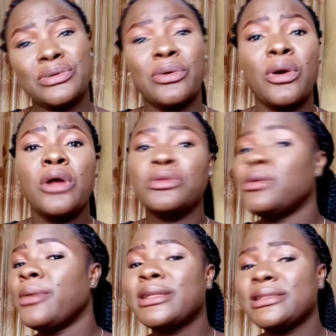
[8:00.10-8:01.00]
go
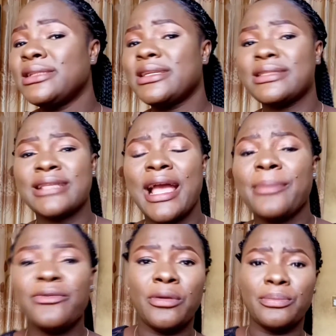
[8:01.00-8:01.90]
nobody needs time
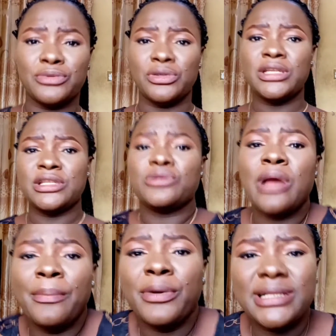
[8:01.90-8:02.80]
for doing this
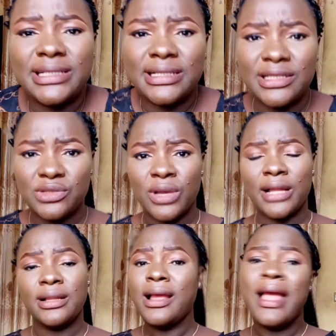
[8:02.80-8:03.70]
one button this
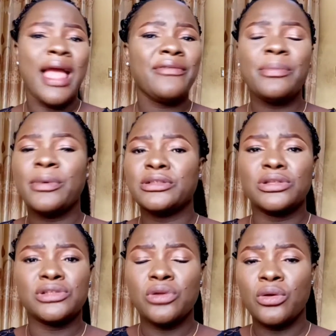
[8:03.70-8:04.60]
one everybody
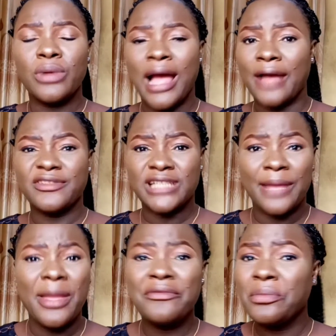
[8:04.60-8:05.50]
does not have
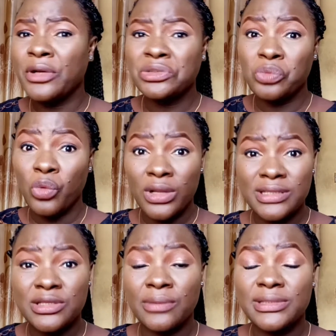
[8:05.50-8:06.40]
time everybody
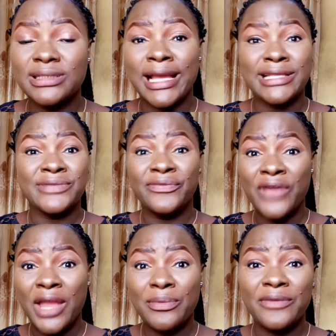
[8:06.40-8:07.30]
wants something that is
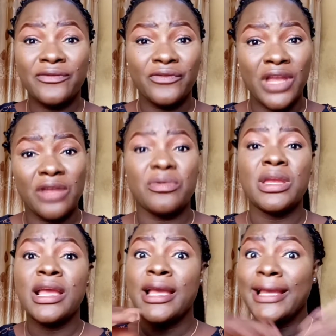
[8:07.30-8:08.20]
very
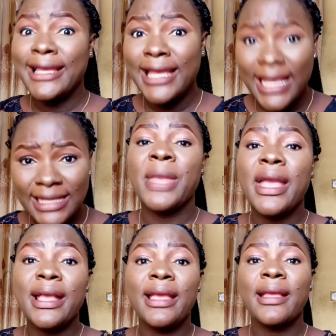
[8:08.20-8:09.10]
very easy